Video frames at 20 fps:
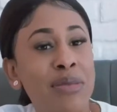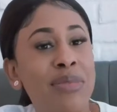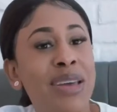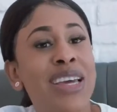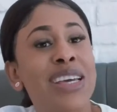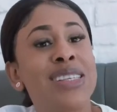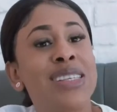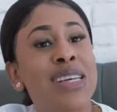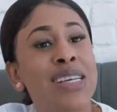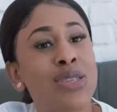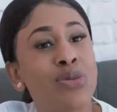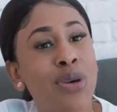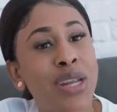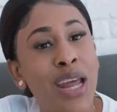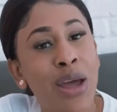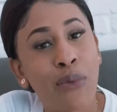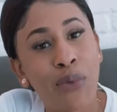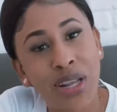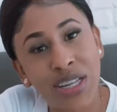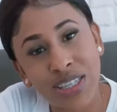because that's what
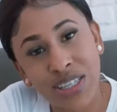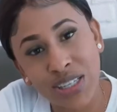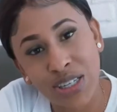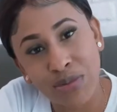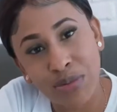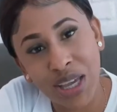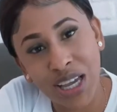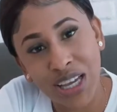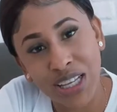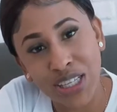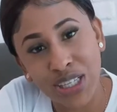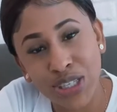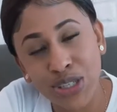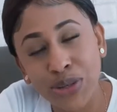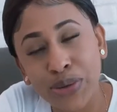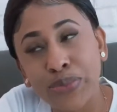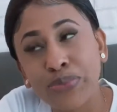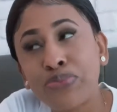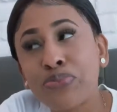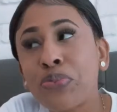I went to Jamaica to
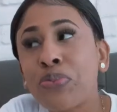do.